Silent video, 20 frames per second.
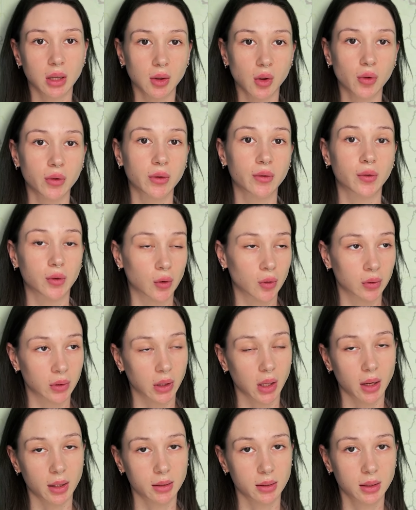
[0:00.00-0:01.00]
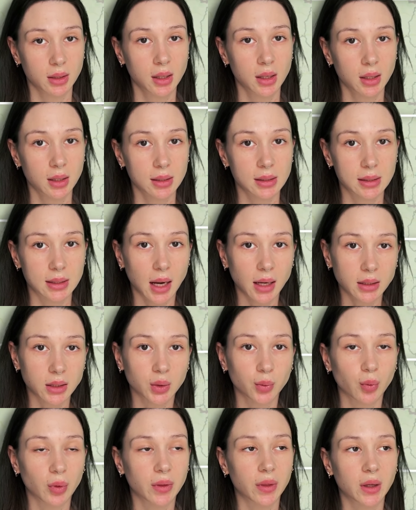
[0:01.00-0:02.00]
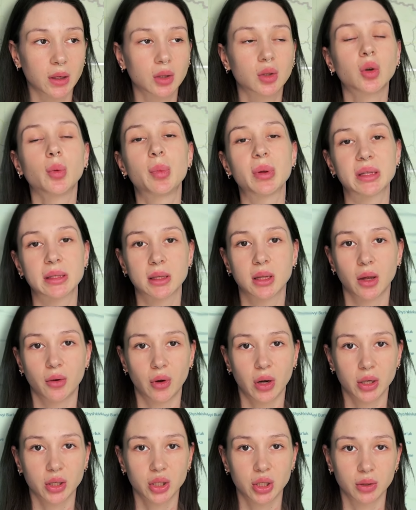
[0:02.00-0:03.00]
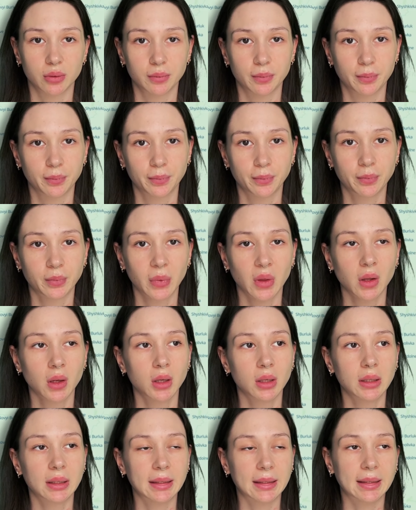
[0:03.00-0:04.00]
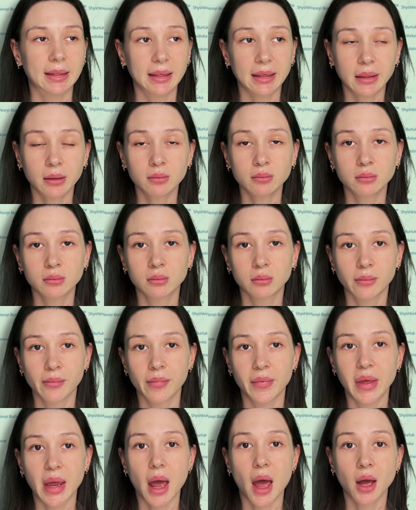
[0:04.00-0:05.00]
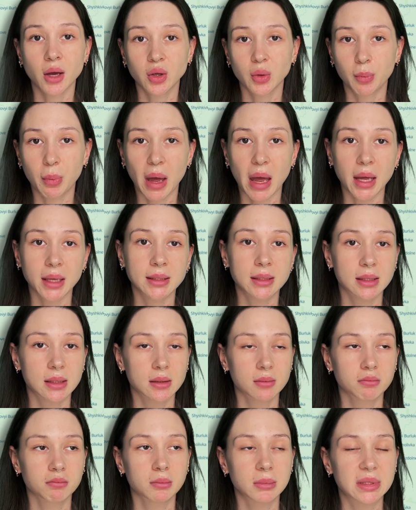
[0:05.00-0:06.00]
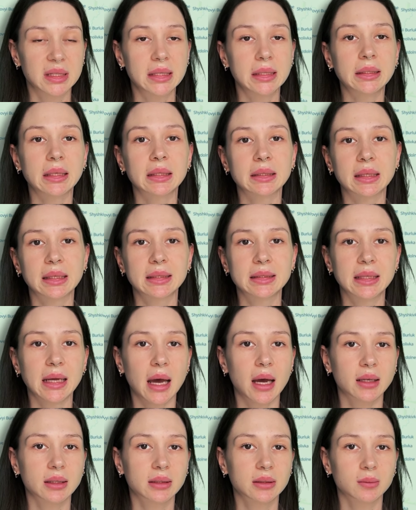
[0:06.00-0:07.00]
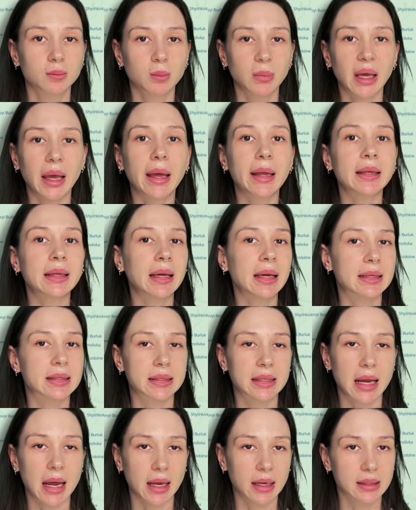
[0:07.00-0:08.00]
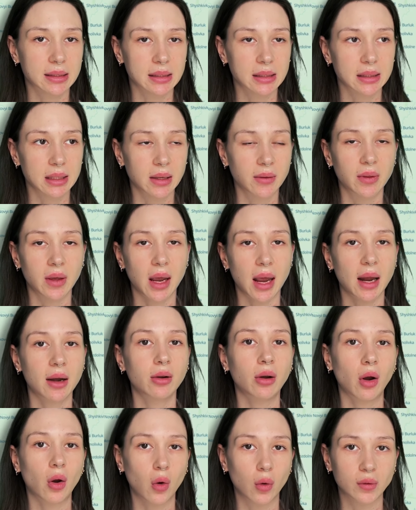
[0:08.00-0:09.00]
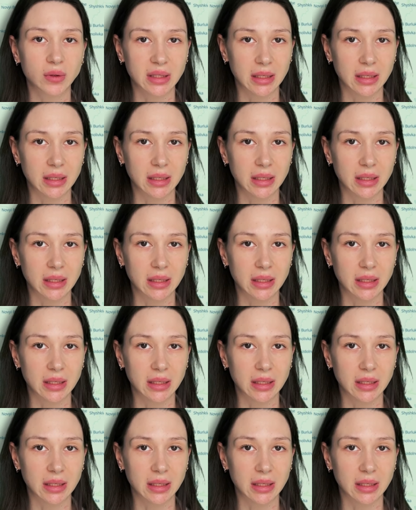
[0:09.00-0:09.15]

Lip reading: along the front line, starting with the Kupiansk direction. Here, the occupiers didn't conduct any attacks in the area of